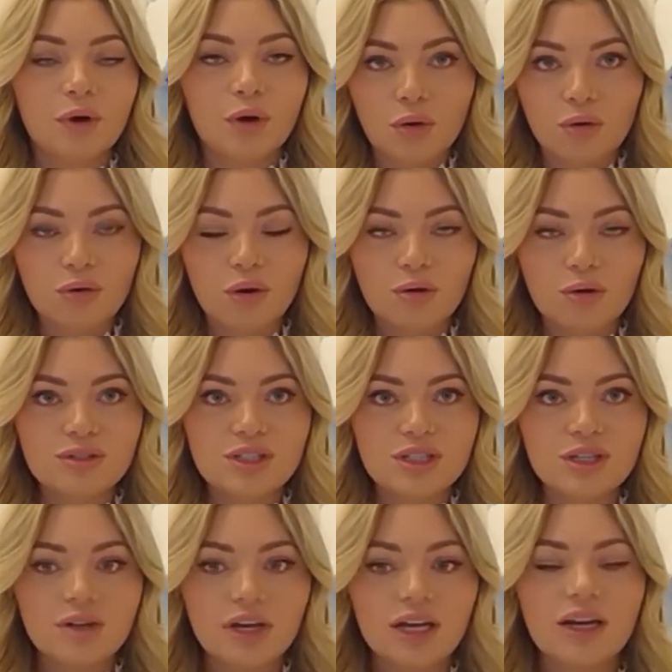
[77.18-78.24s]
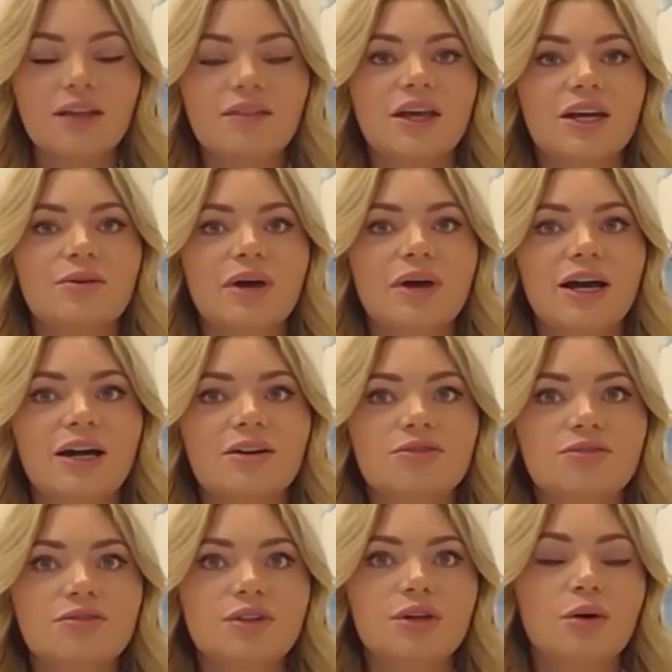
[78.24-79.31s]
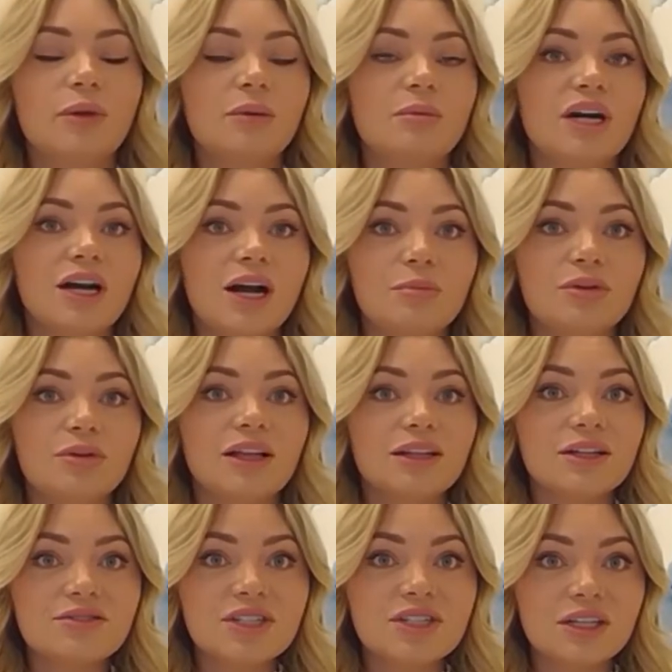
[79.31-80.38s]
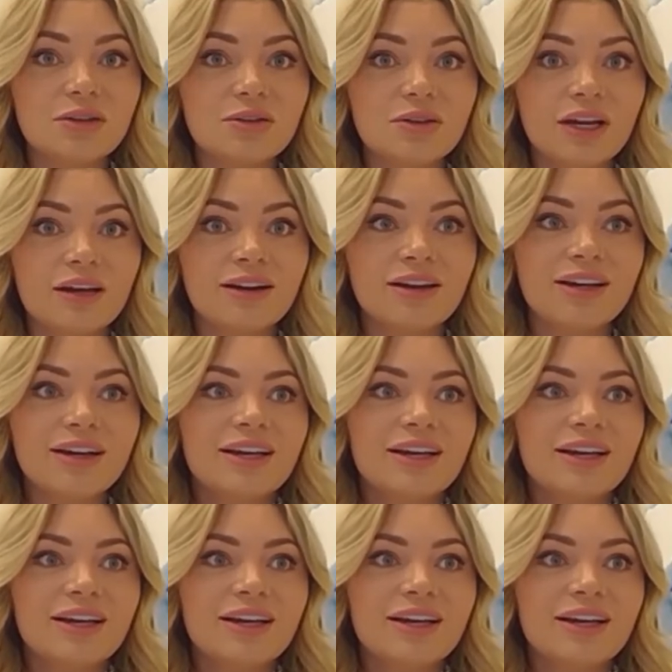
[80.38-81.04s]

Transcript: owns the unit, and then you have, maybe a couple that lives in the unit,